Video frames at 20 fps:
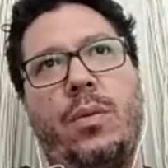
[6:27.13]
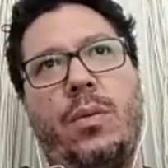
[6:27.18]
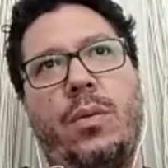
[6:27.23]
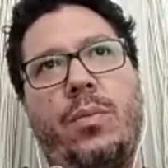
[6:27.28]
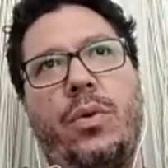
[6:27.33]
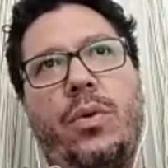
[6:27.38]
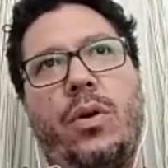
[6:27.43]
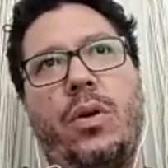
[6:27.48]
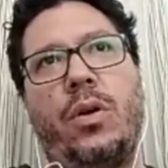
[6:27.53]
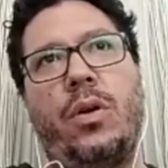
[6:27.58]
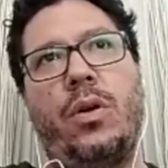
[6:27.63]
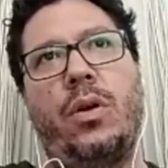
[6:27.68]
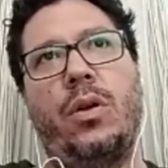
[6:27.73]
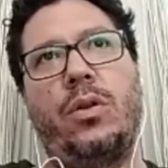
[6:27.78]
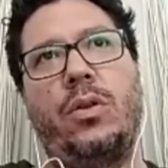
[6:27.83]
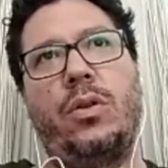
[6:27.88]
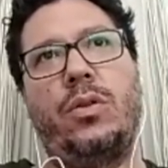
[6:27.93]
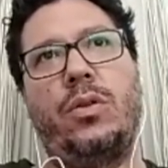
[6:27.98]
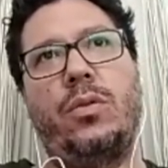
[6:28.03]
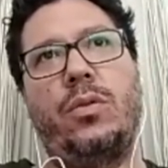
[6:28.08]

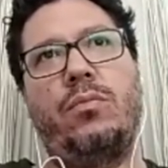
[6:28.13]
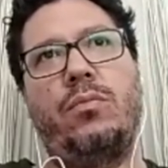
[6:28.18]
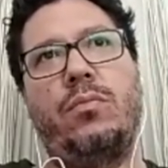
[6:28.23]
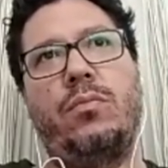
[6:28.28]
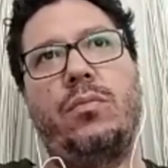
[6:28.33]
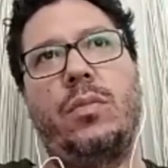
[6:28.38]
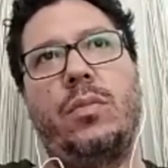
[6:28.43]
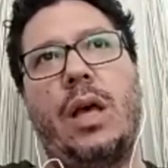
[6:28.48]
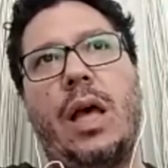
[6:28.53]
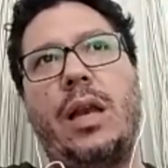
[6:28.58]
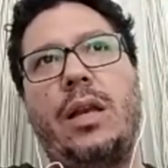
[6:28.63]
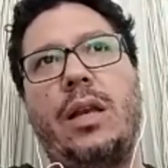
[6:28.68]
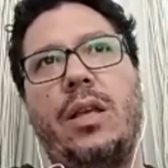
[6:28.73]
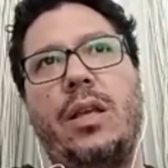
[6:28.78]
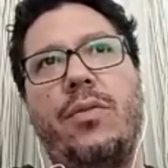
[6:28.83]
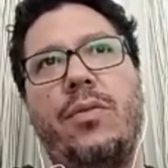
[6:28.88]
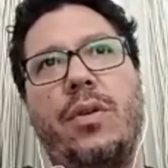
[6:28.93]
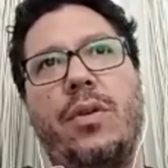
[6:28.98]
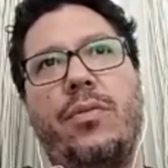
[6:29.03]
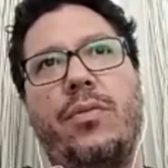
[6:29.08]
but I'll
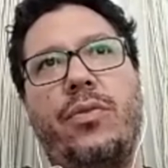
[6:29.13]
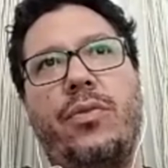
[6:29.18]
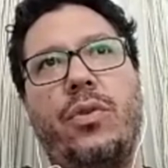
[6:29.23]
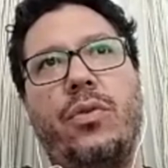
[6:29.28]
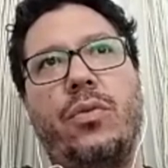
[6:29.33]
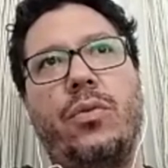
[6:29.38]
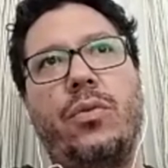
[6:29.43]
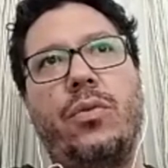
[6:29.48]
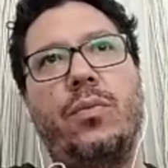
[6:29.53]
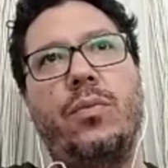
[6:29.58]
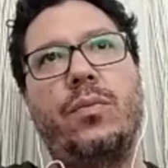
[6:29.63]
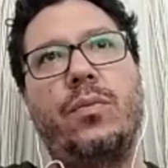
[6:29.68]
give a few.